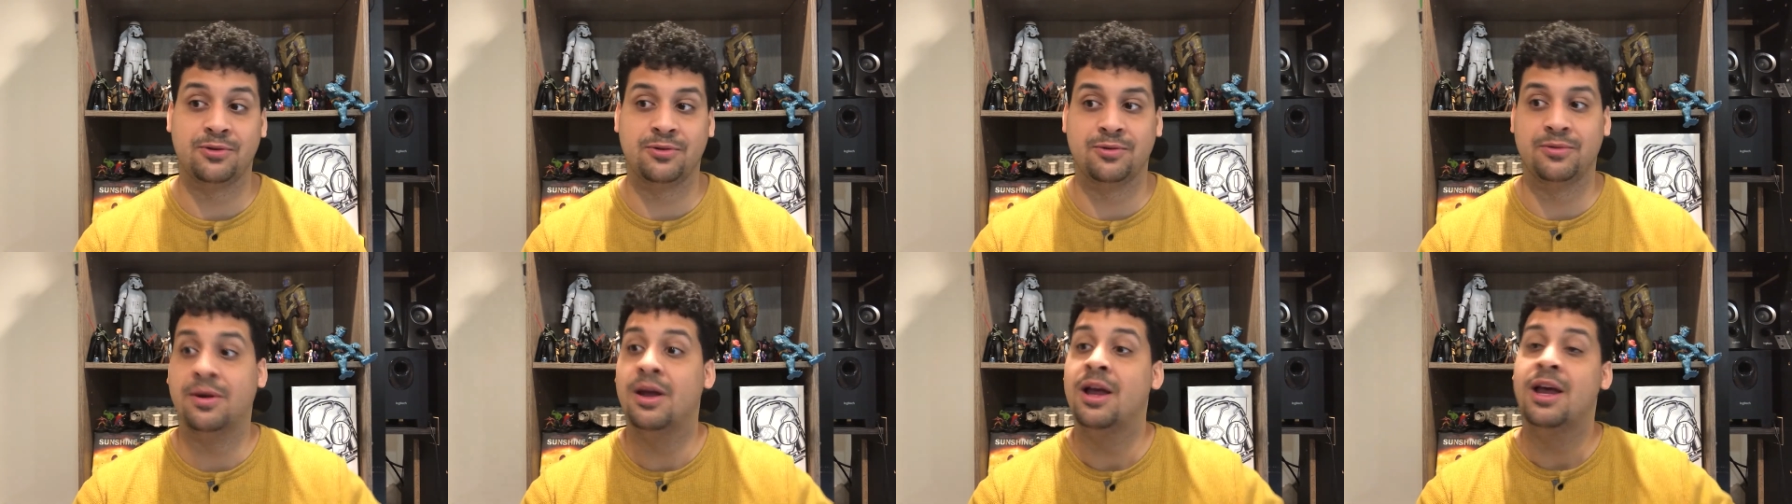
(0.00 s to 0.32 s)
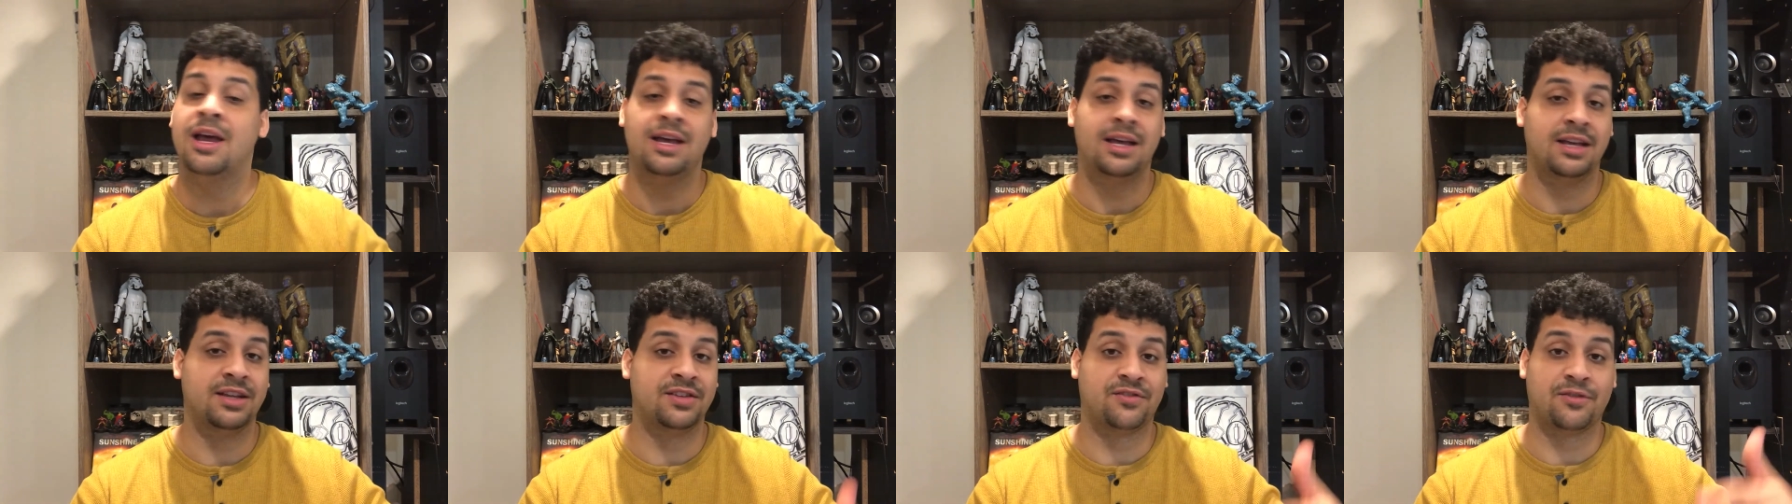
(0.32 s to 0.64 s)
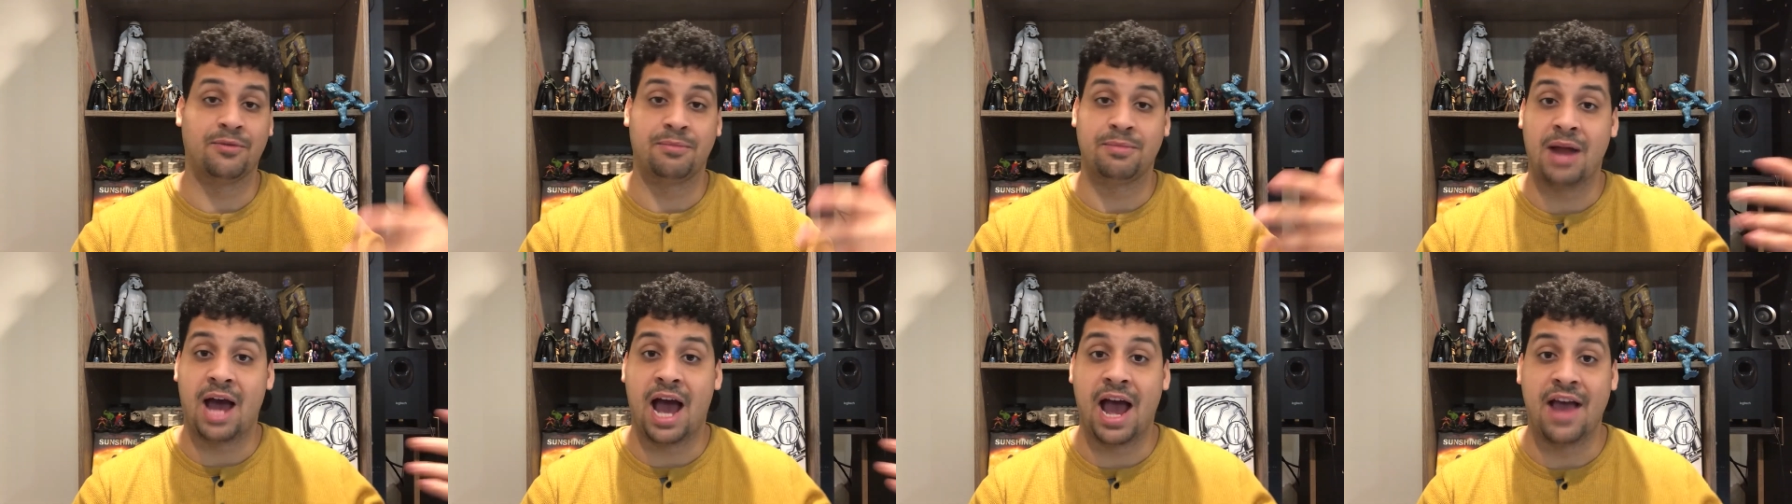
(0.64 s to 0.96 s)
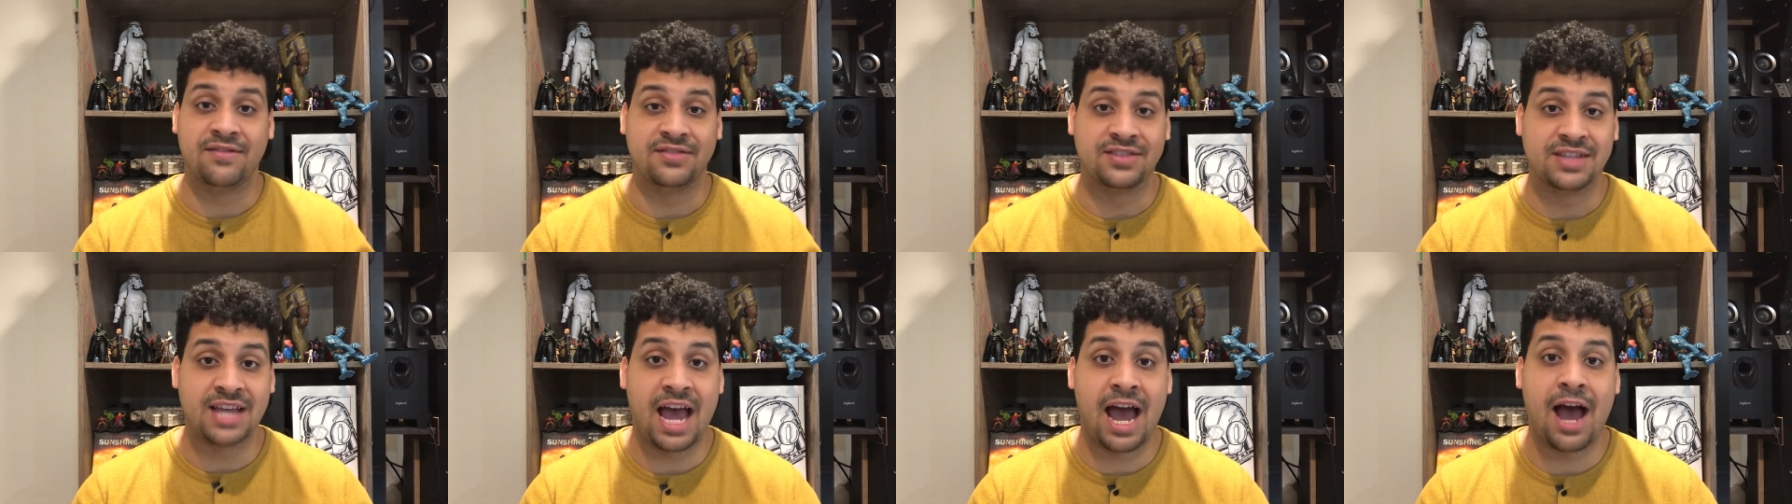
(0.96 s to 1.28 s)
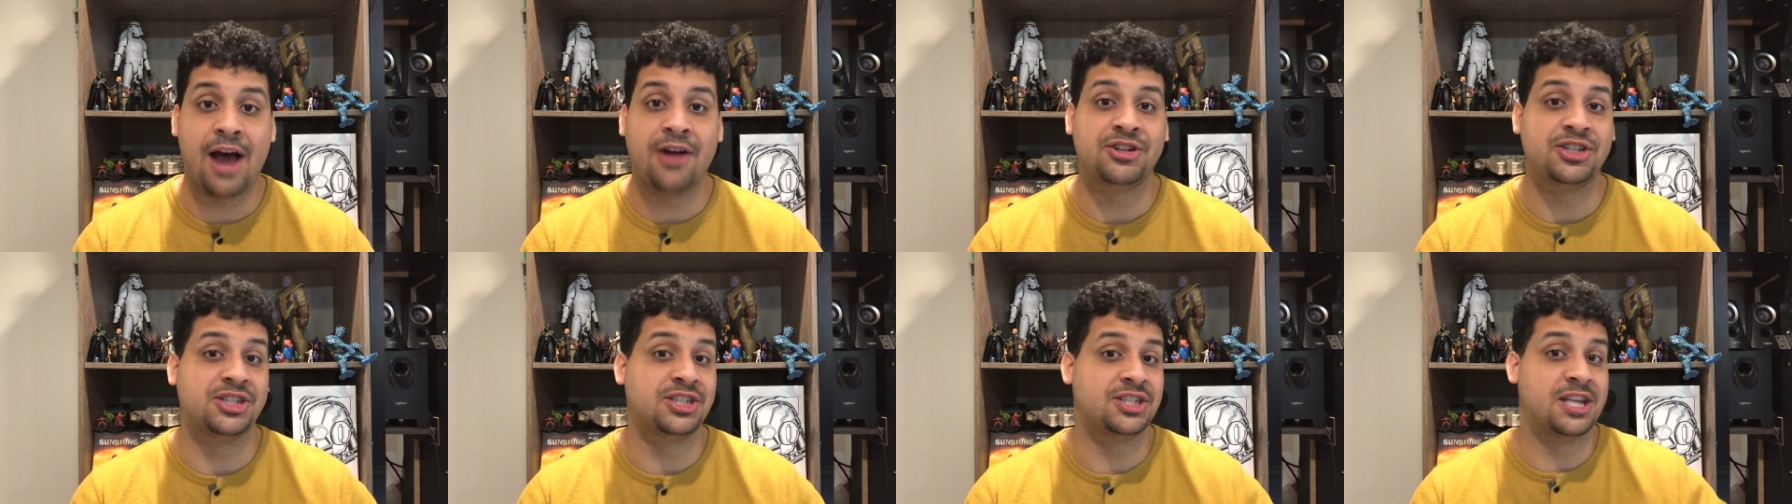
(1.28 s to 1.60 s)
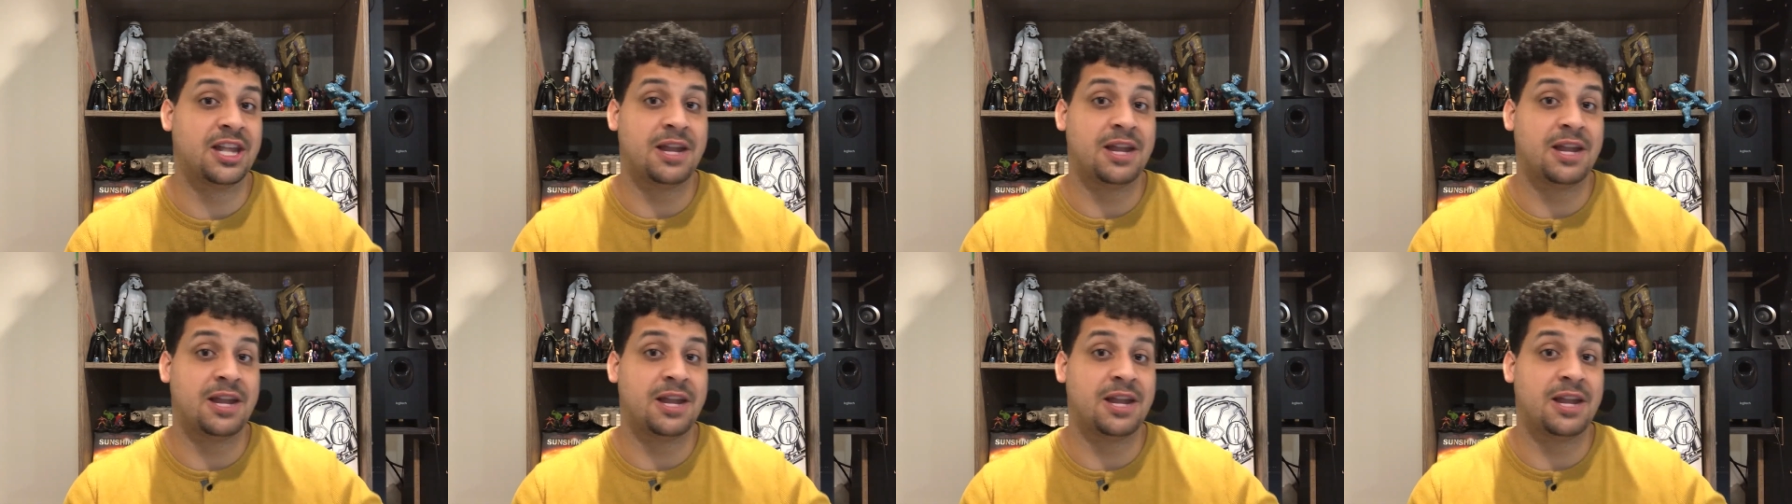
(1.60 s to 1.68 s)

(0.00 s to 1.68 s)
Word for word: who is from Knives Out.